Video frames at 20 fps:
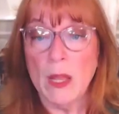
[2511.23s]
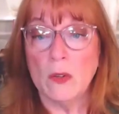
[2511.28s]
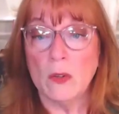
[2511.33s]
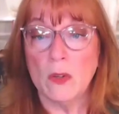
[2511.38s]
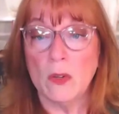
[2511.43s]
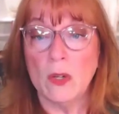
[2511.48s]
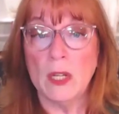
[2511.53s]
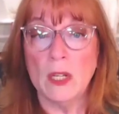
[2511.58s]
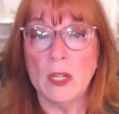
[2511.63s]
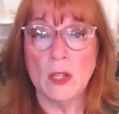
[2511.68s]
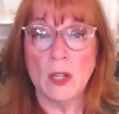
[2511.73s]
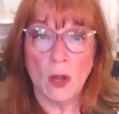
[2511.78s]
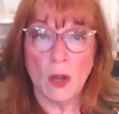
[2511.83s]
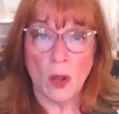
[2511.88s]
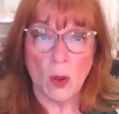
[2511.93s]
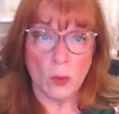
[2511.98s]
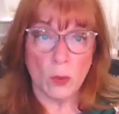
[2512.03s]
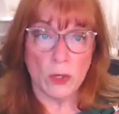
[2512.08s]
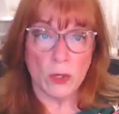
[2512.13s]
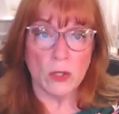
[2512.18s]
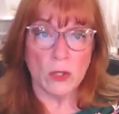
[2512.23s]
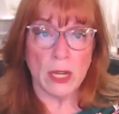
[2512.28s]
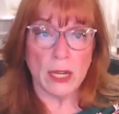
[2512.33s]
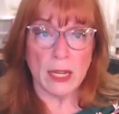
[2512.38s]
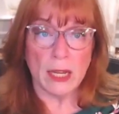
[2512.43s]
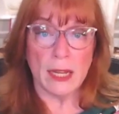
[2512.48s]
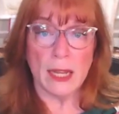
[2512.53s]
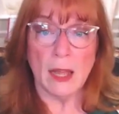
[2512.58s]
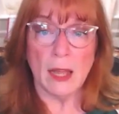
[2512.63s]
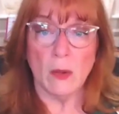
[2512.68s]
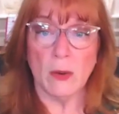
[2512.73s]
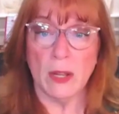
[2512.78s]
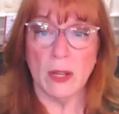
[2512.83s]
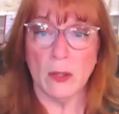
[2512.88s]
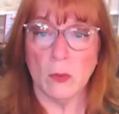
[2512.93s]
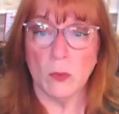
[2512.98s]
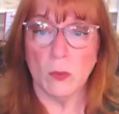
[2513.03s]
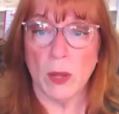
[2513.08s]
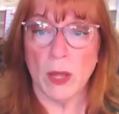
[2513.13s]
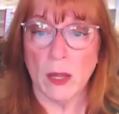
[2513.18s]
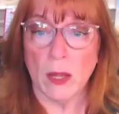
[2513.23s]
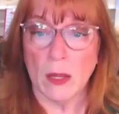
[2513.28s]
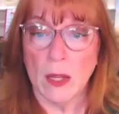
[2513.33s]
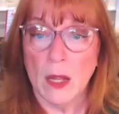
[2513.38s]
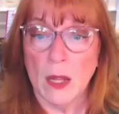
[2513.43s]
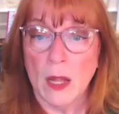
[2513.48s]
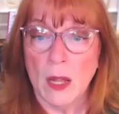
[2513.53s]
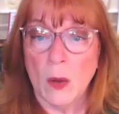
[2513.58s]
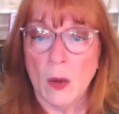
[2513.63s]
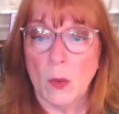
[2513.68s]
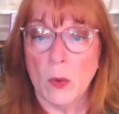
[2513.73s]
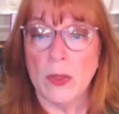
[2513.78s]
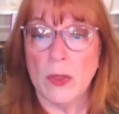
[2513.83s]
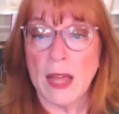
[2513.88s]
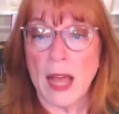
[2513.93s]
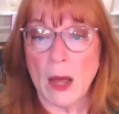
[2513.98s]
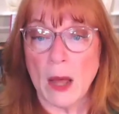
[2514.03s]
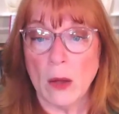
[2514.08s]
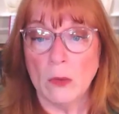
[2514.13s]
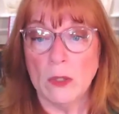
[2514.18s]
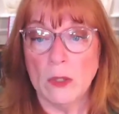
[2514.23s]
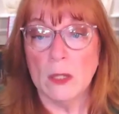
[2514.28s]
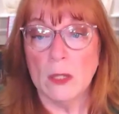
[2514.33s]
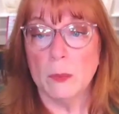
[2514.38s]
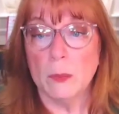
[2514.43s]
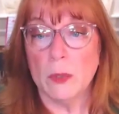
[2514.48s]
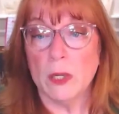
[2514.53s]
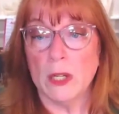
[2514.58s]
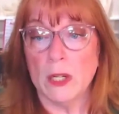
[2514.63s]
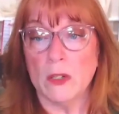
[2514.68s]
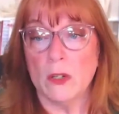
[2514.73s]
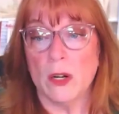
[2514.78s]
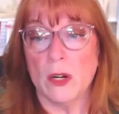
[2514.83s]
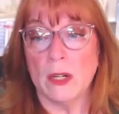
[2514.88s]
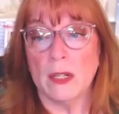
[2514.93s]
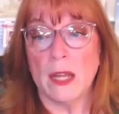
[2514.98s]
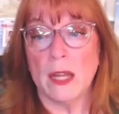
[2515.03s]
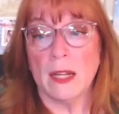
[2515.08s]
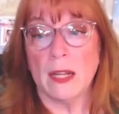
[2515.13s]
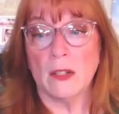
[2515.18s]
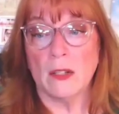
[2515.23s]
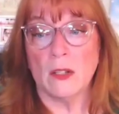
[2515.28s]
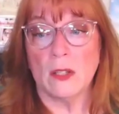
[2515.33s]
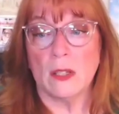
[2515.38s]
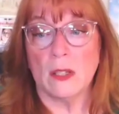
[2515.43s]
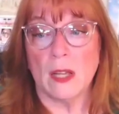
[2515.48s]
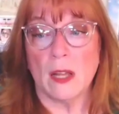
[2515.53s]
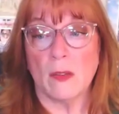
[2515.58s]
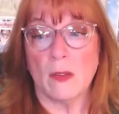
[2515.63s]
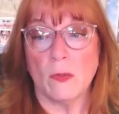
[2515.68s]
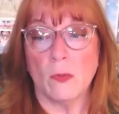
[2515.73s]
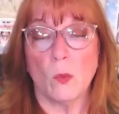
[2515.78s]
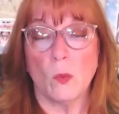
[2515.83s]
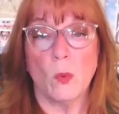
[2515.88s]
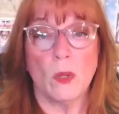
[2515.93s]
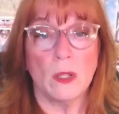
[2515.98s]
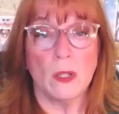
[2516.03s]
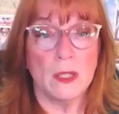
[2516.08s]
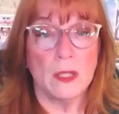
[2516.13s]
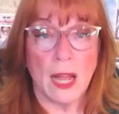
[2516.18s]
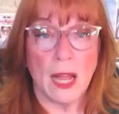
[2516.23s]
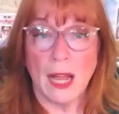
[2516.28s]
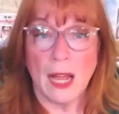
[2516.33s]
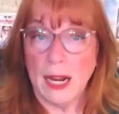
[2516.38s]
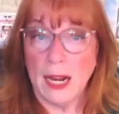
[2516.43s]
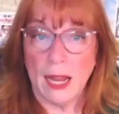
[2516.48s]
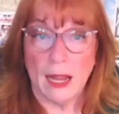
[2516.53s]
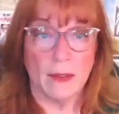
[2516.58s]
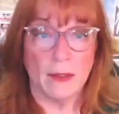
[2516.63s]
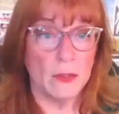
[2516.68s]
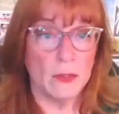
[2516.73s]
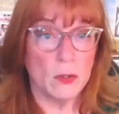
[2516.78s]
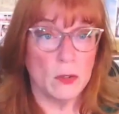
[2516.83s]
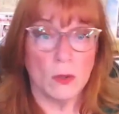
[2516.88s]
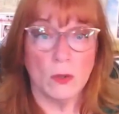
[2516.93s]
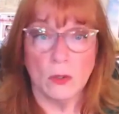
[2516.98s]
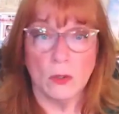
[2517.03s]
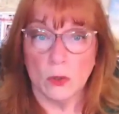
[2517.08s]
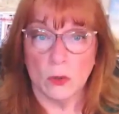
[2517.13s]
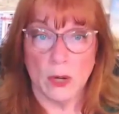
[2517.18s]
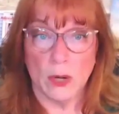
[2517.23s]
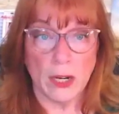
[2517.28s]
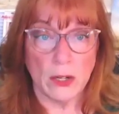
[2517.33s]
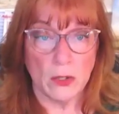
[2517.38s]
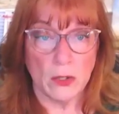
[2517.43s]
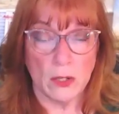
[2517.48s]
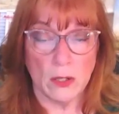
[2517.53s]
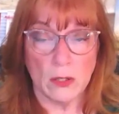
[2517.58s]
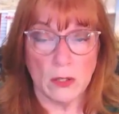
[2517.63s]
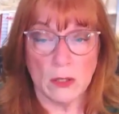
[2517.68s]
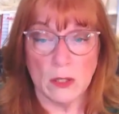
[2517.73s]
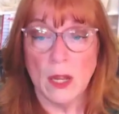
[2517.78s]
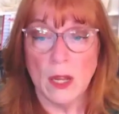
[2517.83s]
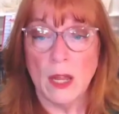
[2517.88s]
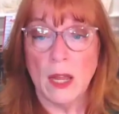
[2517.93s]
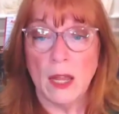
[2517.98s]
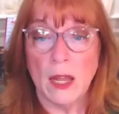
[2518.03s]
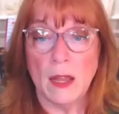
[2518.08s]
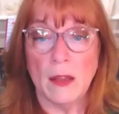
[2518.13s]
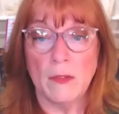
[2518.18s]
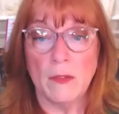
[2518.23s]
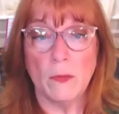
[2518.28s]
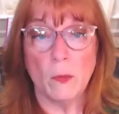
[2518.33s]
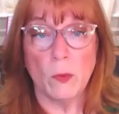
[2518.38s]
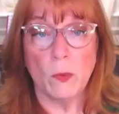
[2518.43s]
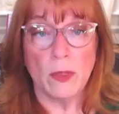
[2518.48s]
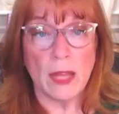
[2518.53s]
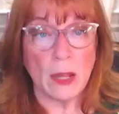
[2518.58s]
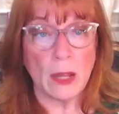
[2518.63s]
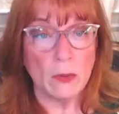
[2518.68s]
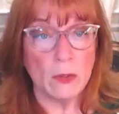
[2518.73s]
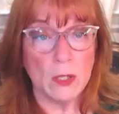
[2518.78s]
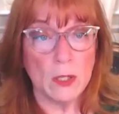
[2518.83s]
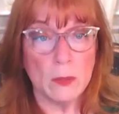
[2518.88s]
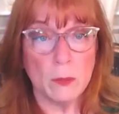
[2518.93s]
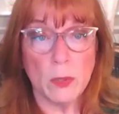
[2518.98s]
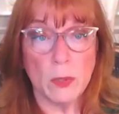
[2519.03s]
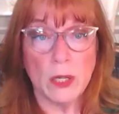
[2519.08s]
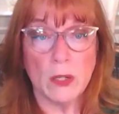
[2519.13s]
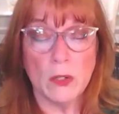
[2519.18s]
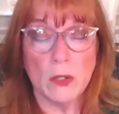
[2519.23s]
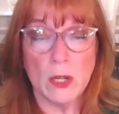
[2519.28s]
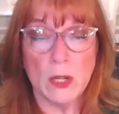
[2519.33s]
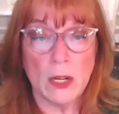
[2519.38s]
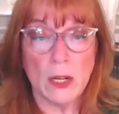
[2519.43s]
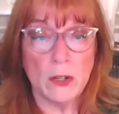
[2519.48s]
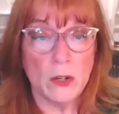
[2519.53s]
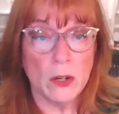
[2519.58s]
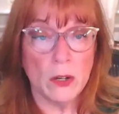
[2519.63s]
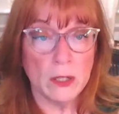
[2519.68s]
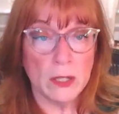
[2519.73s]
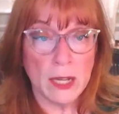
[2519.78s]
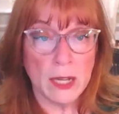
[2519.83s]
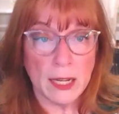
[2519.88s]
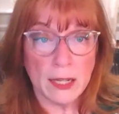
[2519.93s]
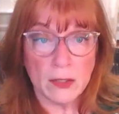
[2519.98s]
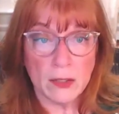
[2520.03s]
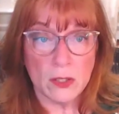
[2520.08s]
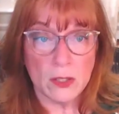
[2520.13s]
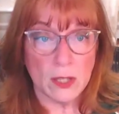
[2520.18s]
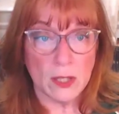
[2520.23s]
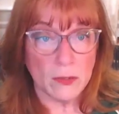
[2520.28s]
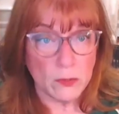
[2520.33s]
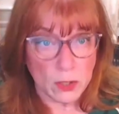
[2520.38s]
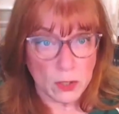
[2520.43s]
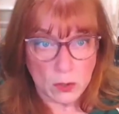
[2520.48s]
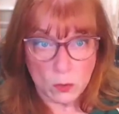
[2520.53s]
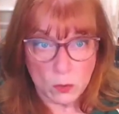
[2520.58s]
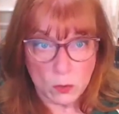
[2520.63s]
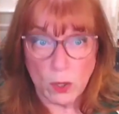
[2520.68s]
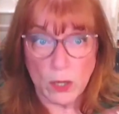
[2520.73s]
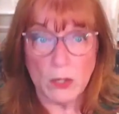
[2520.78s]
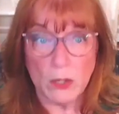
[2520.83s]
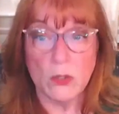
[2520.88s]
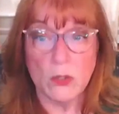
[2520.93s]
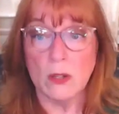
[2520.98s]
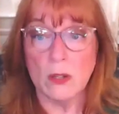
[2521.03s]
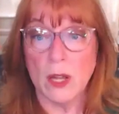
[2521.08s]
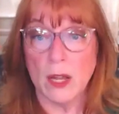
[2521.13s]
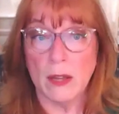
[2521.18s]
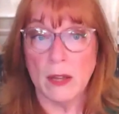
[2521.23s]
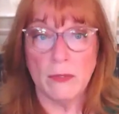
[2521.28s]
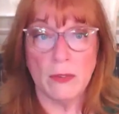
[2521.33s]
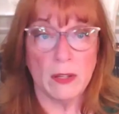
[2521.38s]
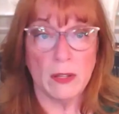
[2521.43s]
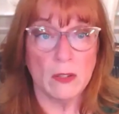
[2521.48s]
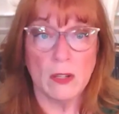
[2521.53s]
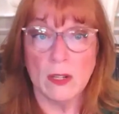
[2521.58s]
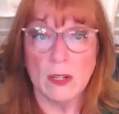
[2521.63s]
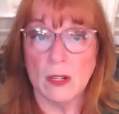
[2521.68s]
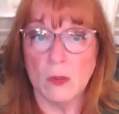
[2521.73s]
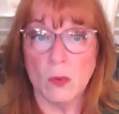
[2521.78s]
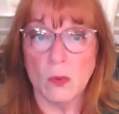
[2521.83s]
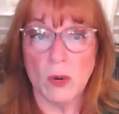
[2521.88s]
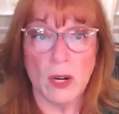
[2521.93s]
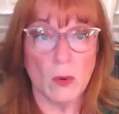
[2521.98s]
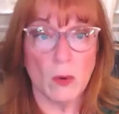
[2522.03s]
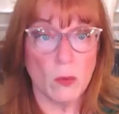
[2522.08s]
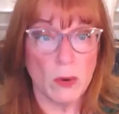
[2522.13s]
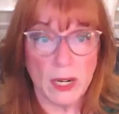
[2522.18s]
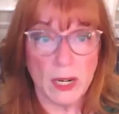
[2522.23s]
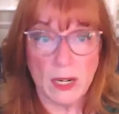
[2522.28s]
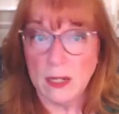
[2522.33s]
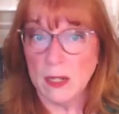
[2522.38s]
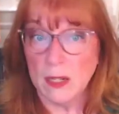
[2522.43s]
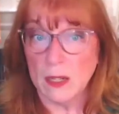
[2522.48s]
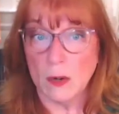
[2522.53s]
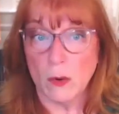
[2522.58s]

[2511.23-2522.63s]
So you need to know when you're checking out as well. Without this bridge, your unconscious self will not have soul directions. If without this bridge and your unconscious self just runs your life, it's going to run it right into the